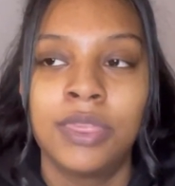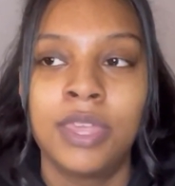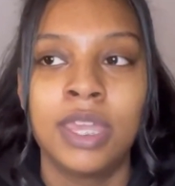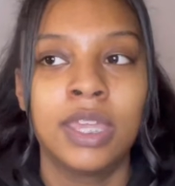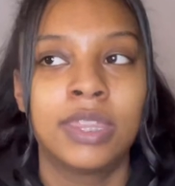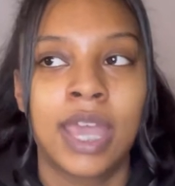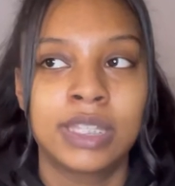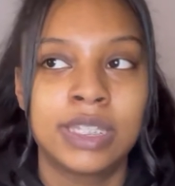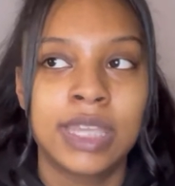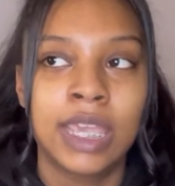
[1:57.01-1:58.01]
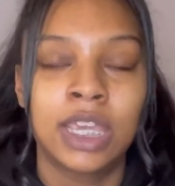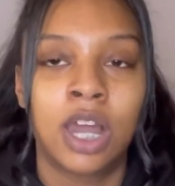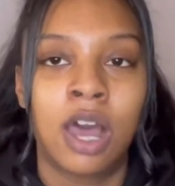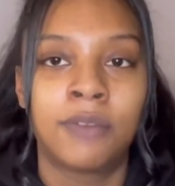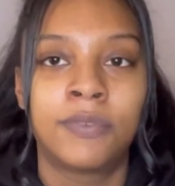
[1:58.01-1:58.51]
thing, they had to take it
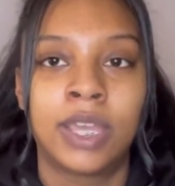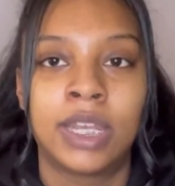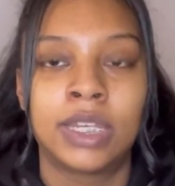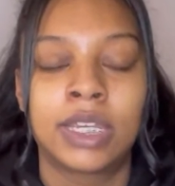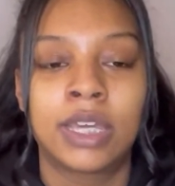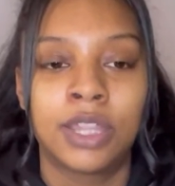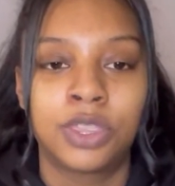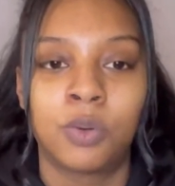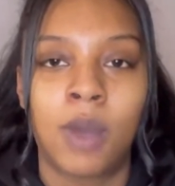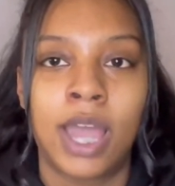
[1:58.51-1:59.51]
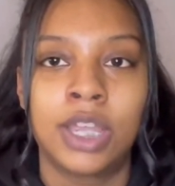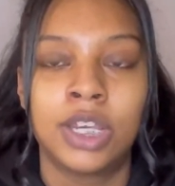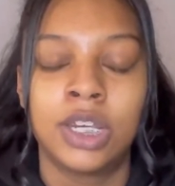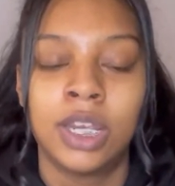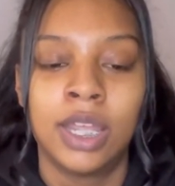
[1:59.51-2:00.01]
off and cut the
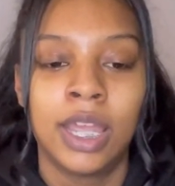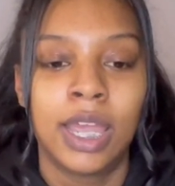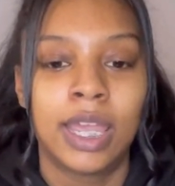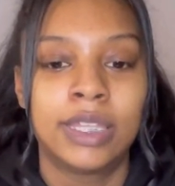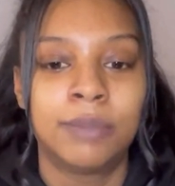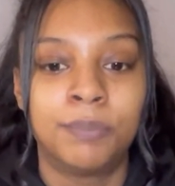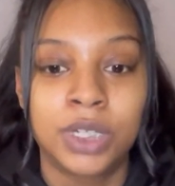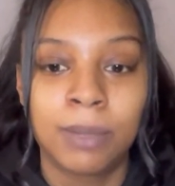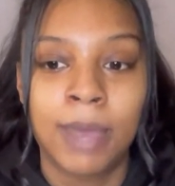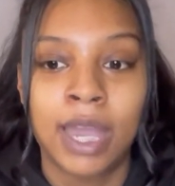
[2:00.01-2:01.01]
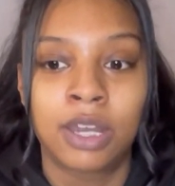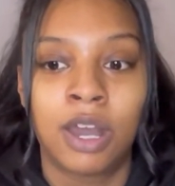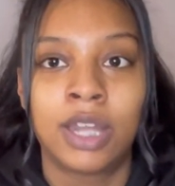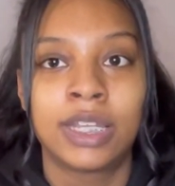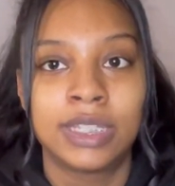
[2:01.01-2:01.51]
wire and then put it back
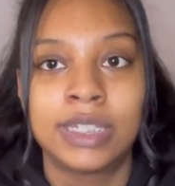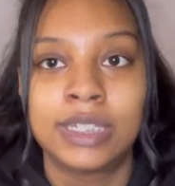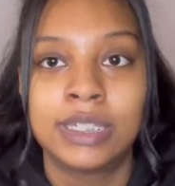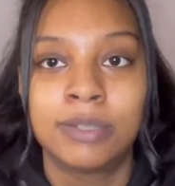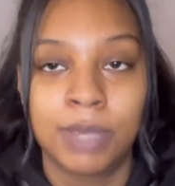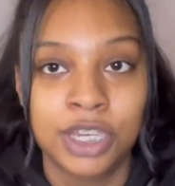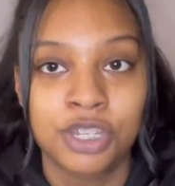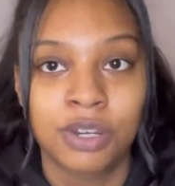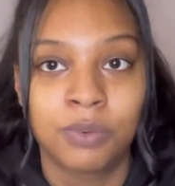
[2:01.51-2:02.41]
on, and then to make sure it